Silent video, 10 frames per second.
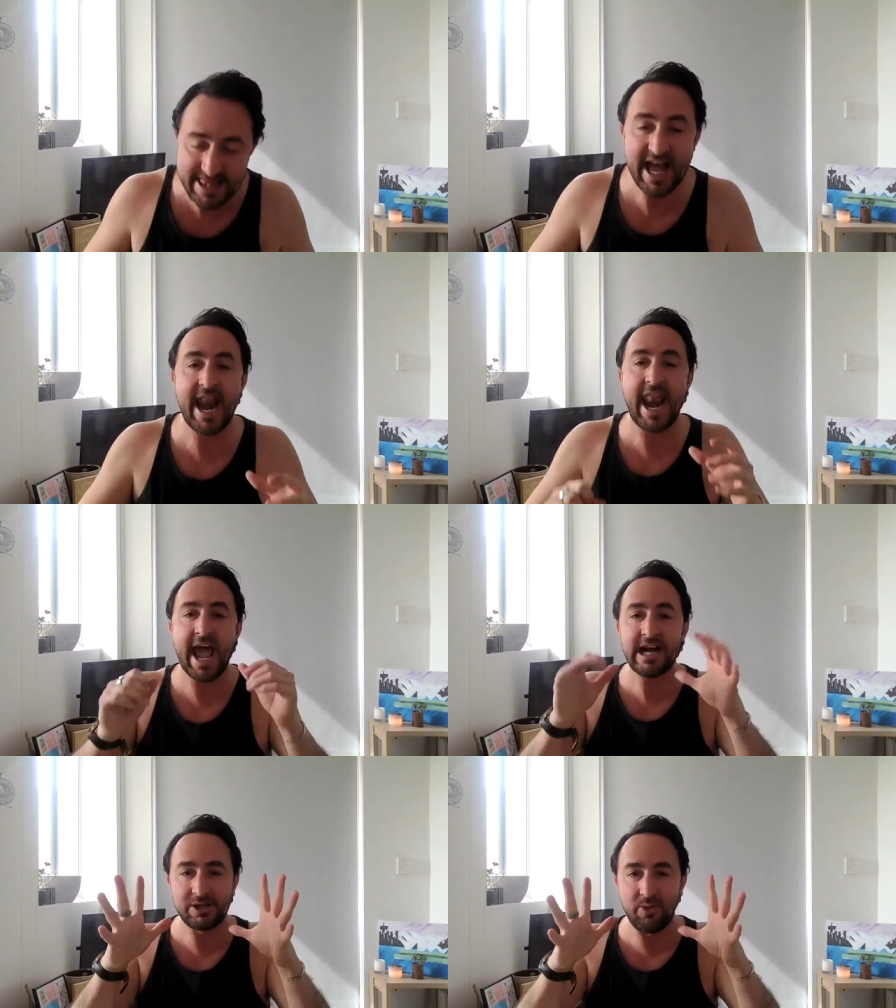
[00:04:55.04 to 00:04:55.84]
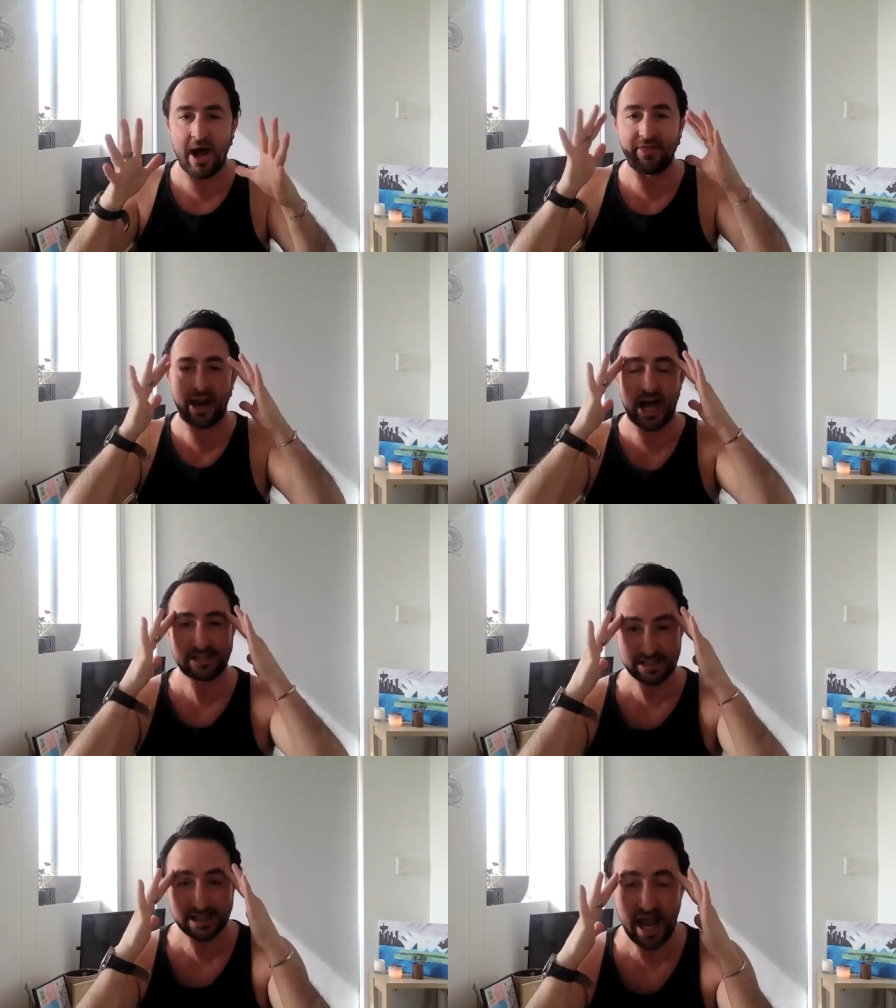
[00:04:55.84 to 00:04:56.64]
The next one that I
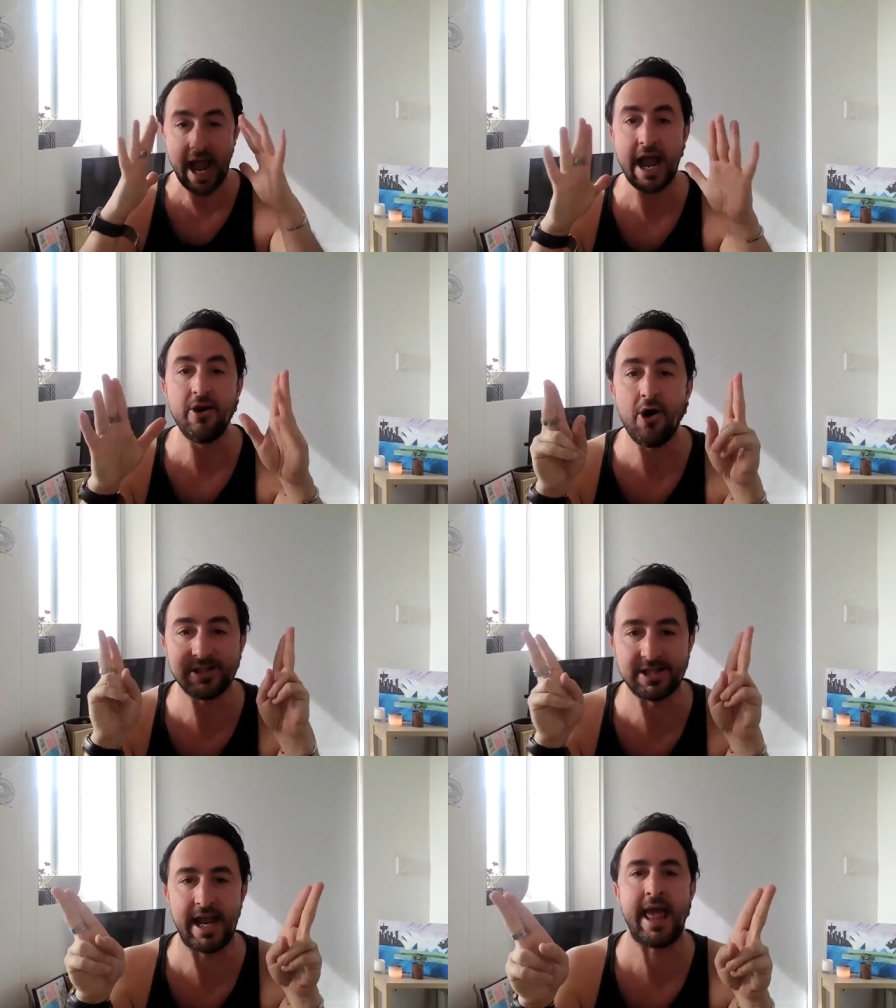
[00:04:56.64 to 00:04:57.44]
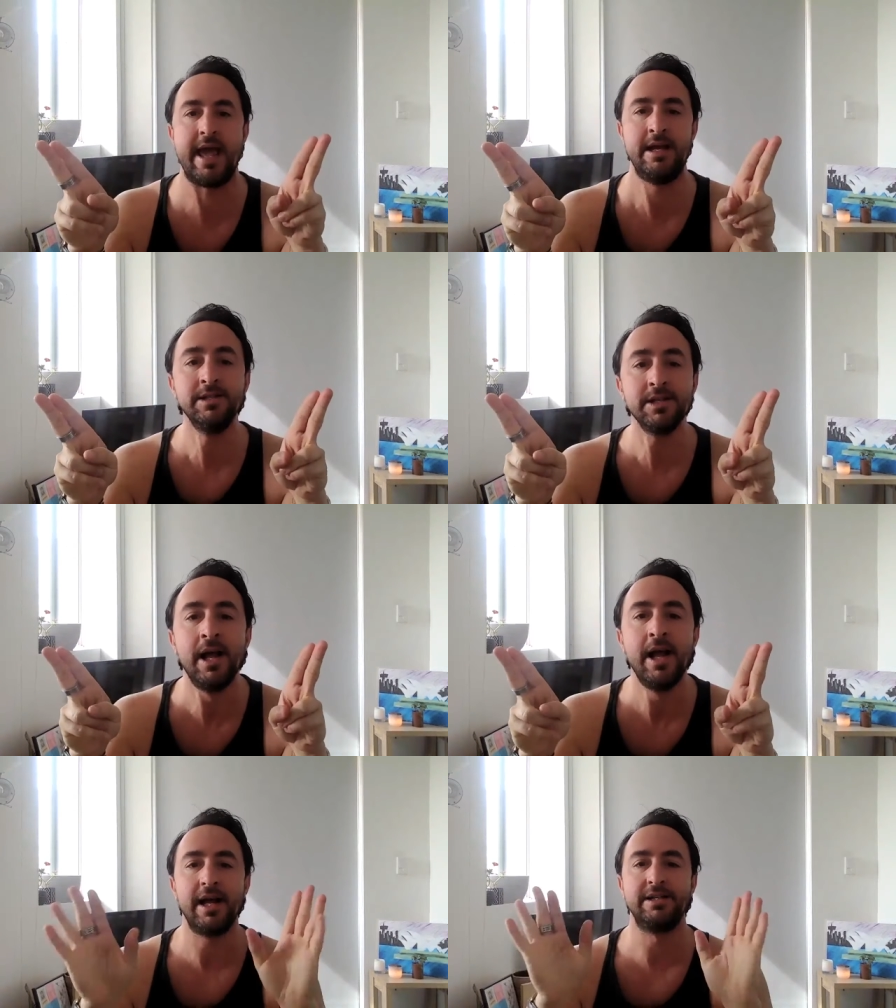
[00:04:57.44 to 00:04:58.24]
just cannot stand
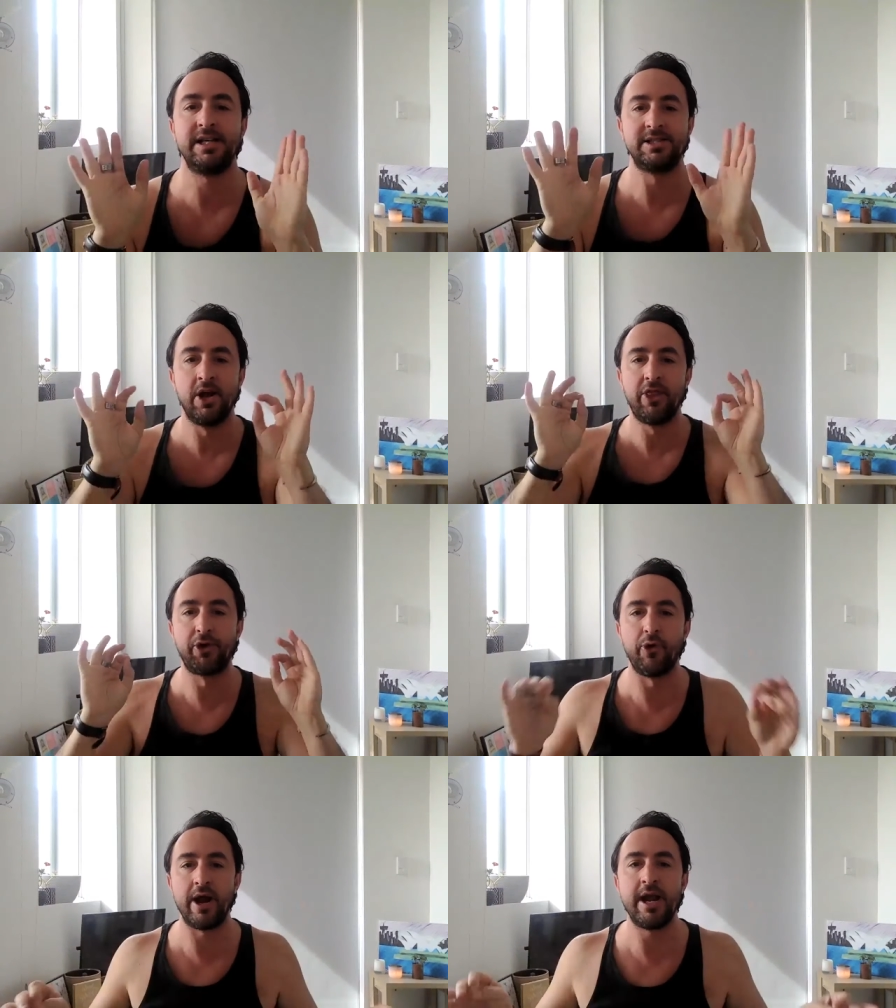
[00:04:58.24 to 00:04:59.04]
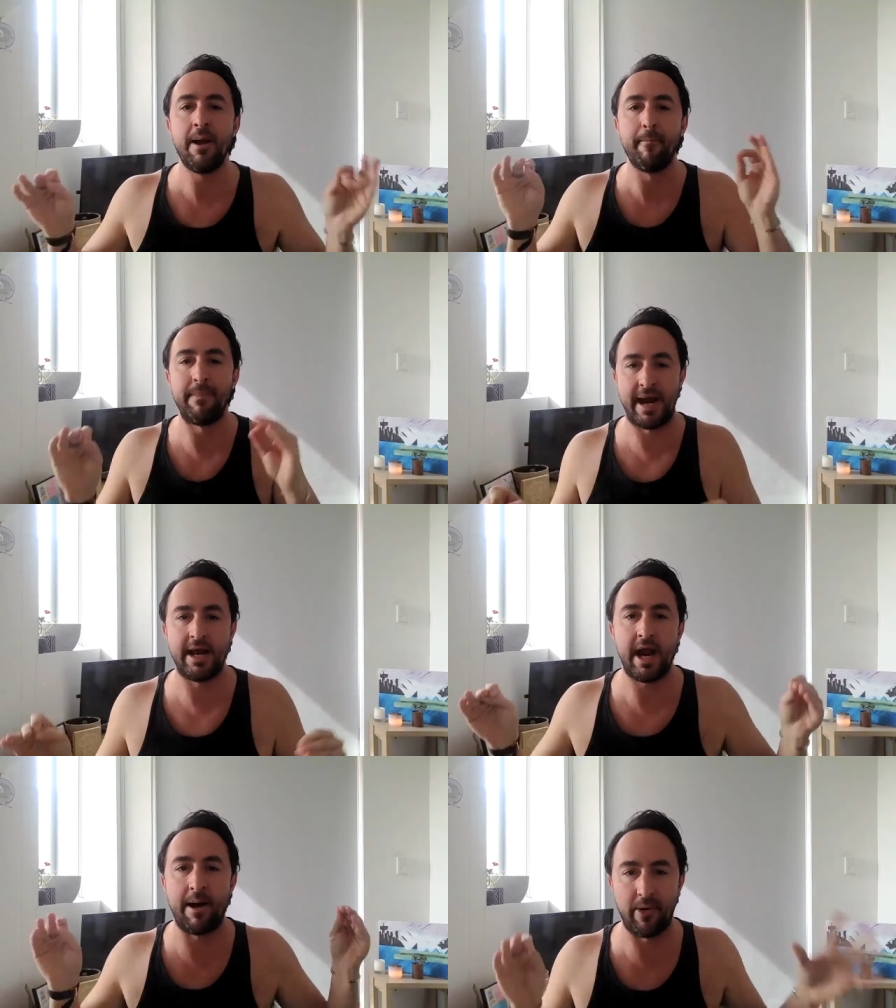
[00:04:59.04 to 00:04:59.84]
is this
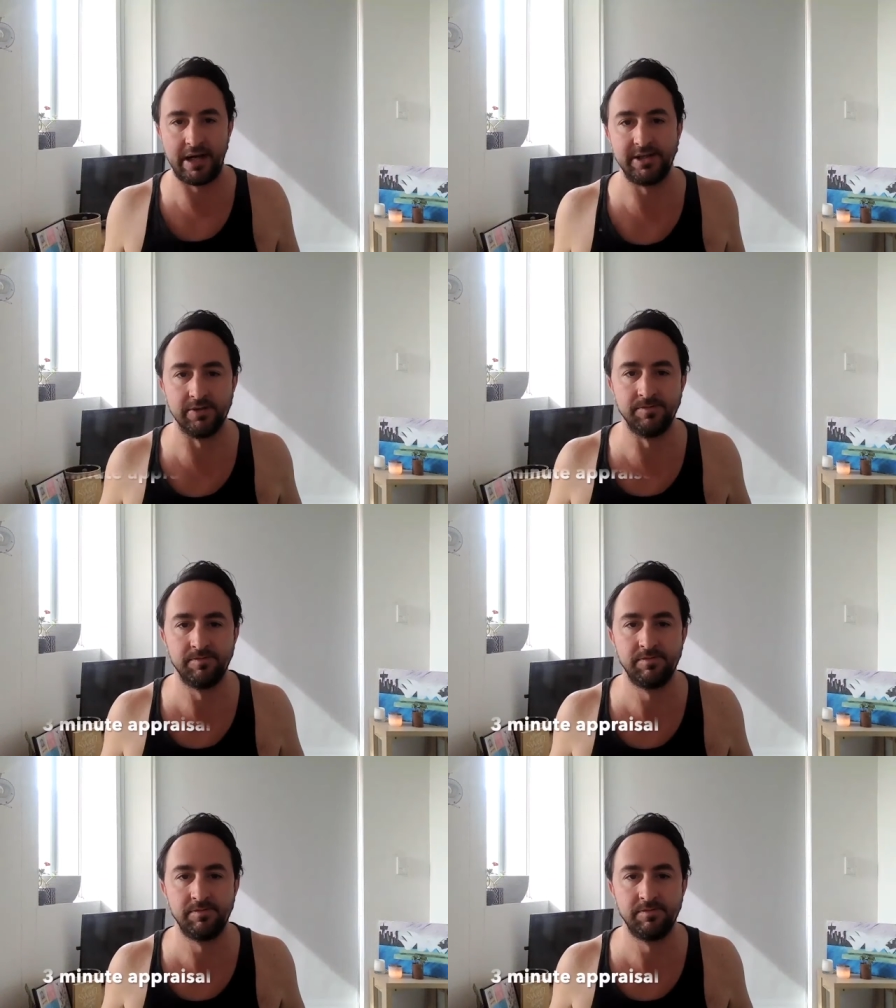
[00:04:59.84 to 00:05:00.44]
3-minute appraisal.